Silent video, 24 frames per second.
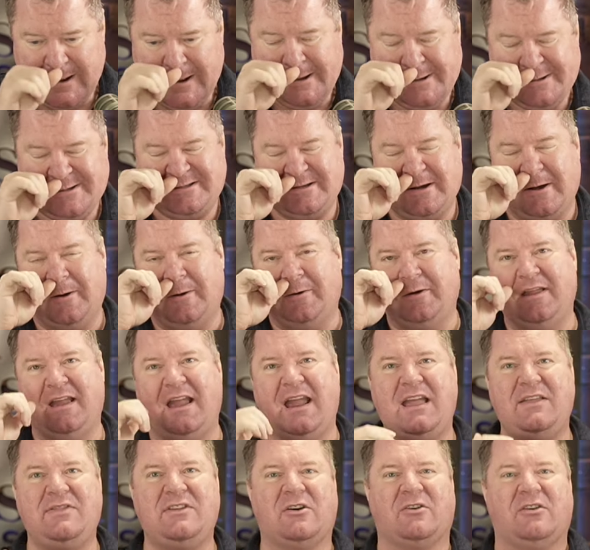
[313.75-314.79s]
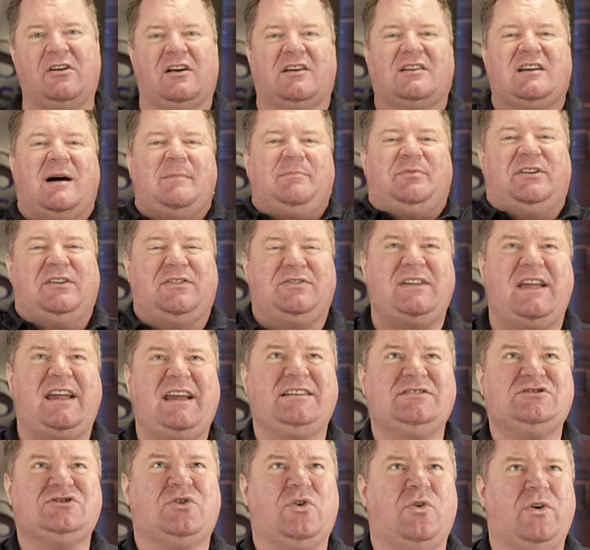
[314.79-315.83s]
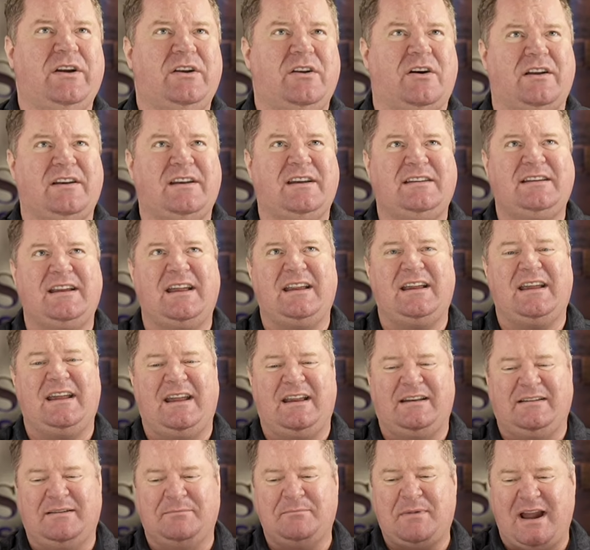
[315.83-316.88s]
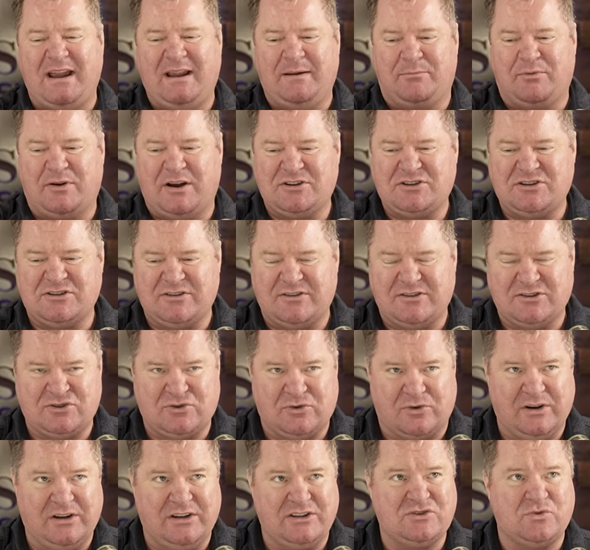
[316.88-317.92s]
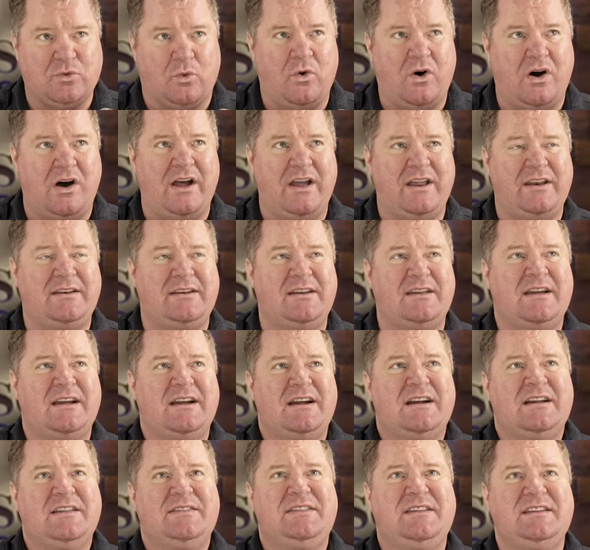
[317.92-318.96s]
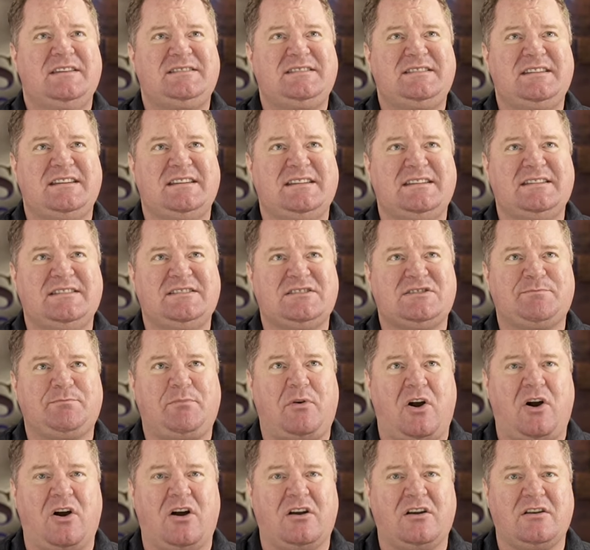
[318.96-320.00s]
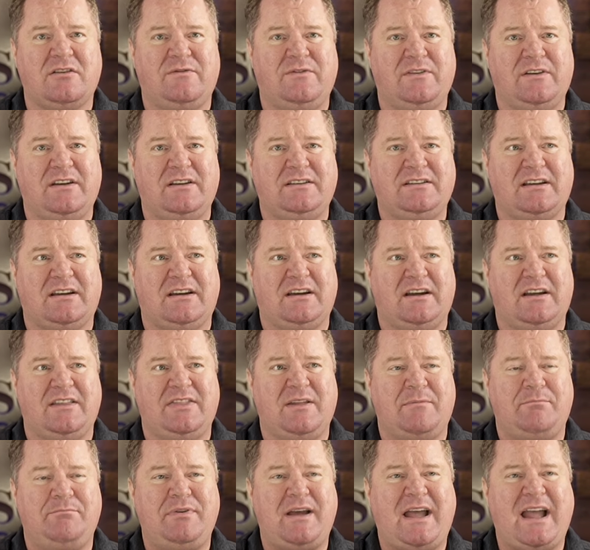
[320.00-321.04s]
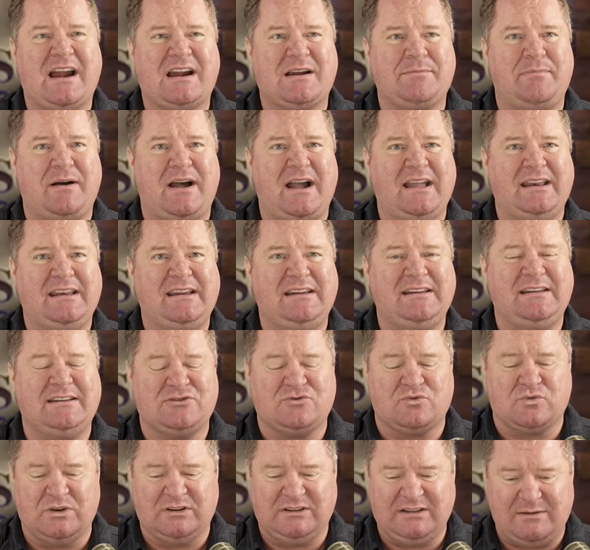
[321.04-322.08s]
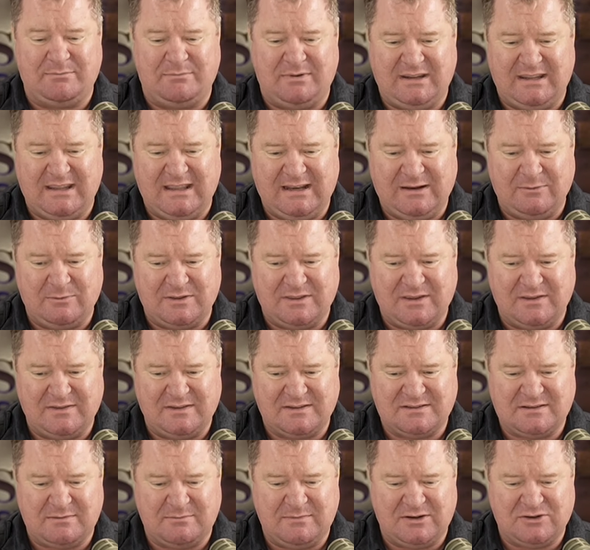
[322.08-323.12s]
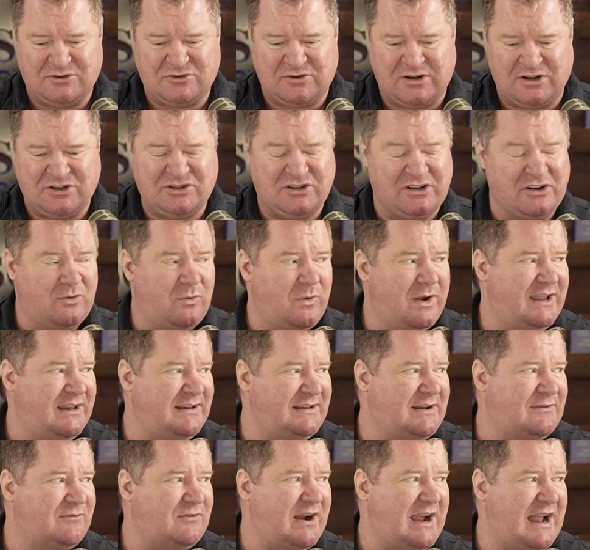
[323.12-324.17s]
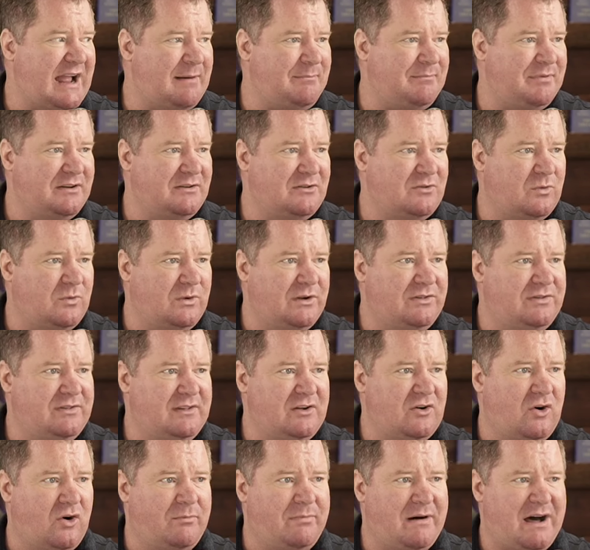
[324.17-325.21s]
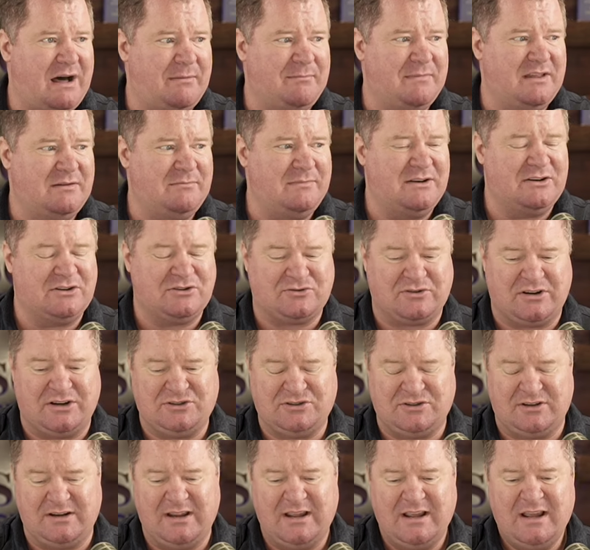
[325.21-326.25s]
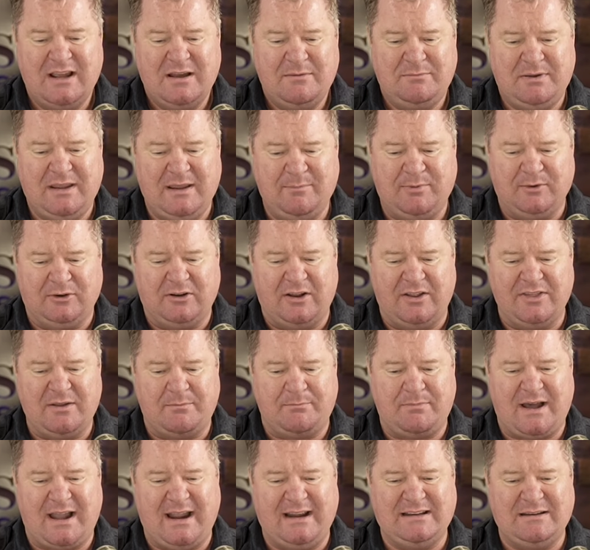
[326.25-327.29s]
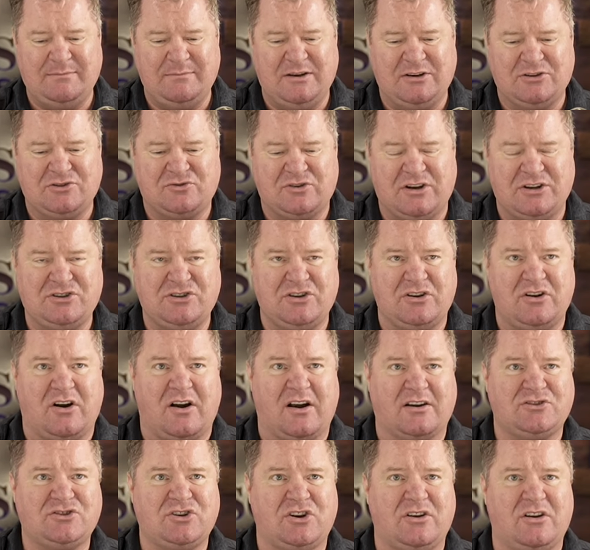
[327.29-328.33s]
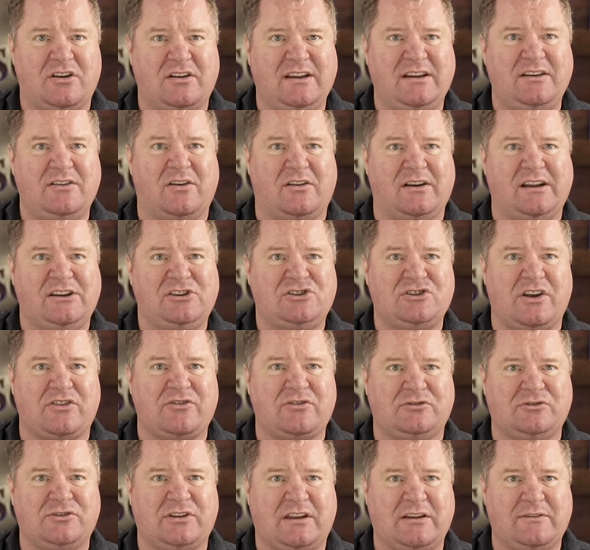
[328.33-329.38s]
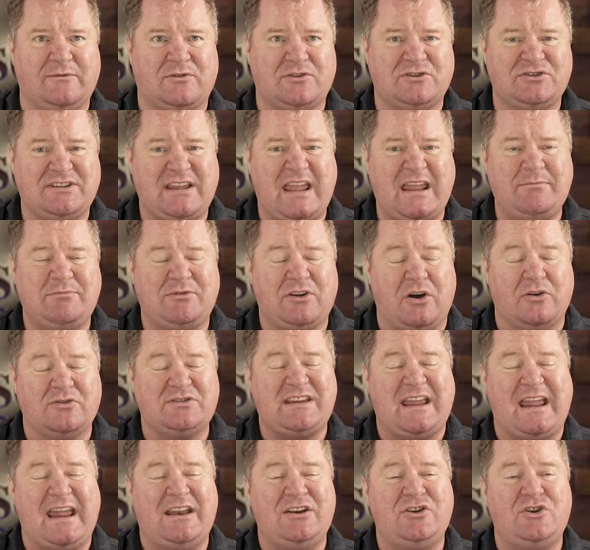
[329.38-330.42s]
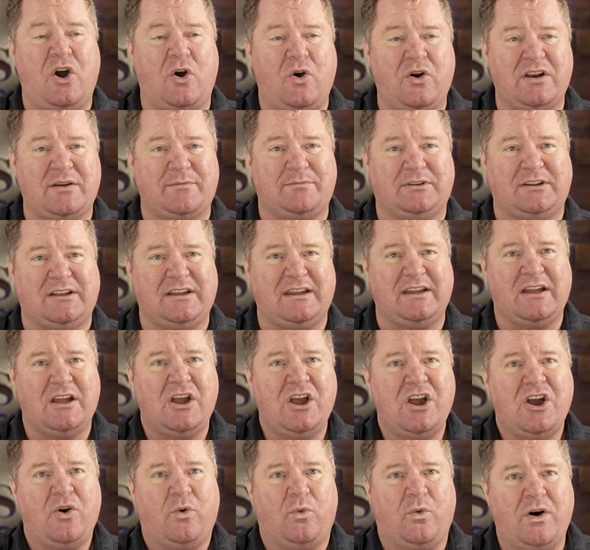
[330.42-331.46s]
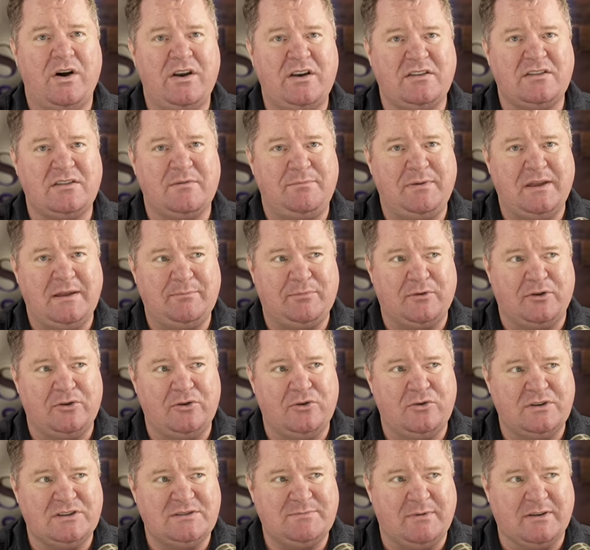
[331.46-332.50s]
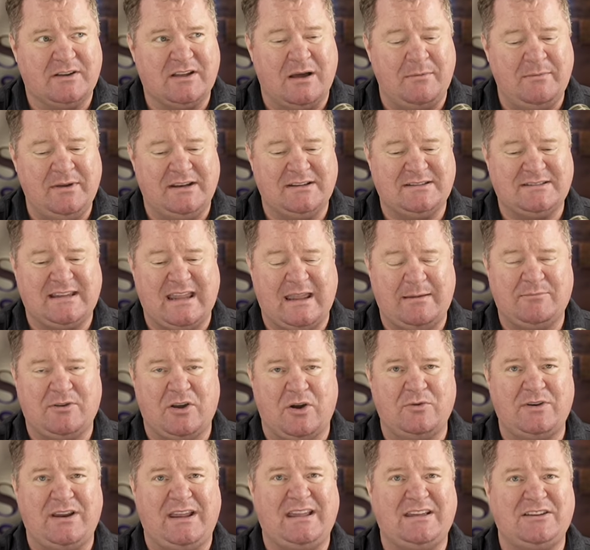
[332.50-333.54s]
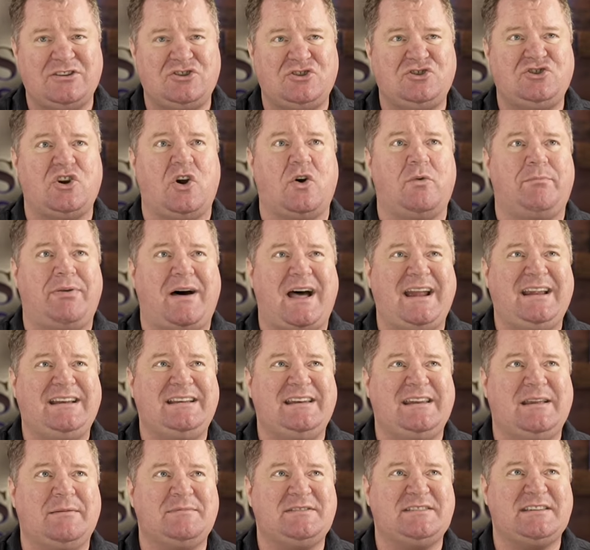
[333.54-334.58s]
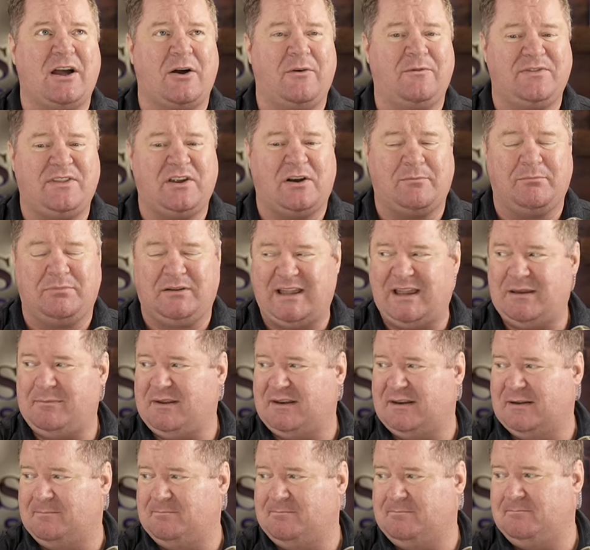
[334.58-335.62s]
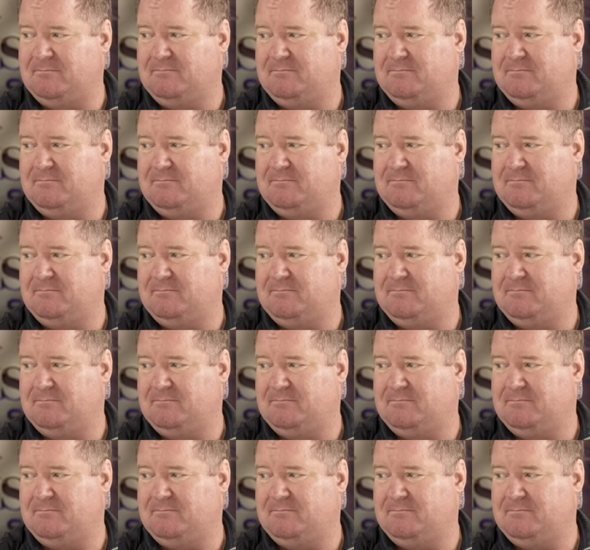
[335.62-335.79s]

So there are a couple of things going on, and my impression of the story is, one, this is part of it. The backbiting is really beginning within this administration in a way it never happened with the Obama administration. People on the Biden administration are turning on each other looking for scapegoats, and notably, one of the people who is becoming a scapegoat is Joe Biden himself. They're blaming him.